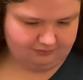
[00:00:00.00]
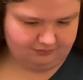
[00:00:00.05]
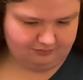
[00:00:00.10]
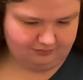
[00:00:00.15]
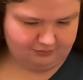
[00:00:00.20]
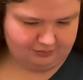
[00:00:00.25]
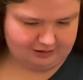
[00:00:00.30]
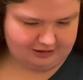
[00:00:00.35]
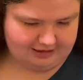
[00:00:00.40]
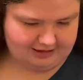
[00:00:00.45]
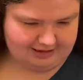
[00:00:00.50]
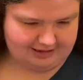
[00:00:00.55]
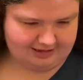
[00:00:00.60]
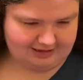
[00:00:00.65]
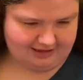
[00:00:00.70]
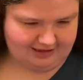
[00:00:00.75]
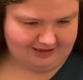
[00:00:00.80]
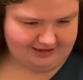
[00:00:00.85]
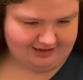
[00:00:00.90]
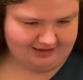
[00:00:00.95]
But it's
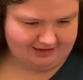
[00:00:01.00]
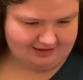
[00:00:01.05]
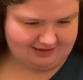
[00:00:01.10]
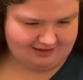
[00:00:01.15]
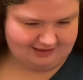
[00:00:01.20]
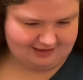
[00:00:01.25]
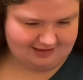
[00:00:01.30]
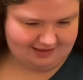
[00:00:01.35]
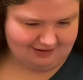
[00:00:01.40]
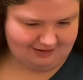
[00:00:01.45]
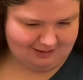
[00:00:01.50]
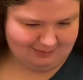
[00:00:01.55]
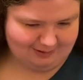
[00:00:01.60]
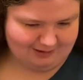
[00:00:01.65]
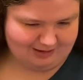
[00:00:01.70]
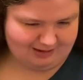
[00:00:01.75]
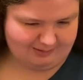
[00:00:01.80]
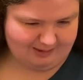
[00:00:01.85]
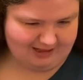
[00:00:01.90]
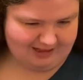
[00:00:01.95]
not. It's not what I
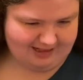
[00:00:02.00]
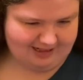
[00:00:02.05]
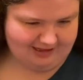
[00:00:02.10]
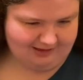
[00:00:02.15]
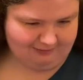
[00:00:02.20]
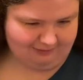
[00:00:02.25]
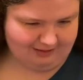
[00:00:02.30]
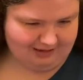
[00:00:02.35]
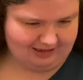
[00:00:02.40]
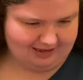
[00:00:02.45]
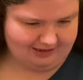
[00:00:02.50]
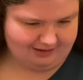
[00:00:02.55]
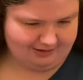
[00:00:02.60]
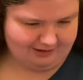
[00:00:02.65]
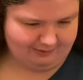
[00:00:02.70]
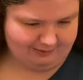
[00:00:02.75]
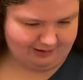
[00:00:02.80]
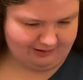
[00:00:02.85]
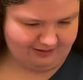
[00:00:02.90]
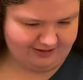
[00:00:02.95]
picture in my head when I do
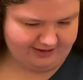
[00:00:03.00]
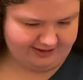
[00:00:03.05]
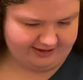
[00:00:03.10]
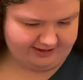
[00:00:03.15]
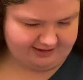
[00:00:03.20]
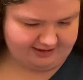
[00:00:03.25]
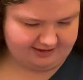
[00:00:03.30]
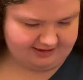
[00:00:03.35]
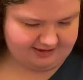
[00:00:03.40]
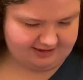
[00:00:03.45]
my readings.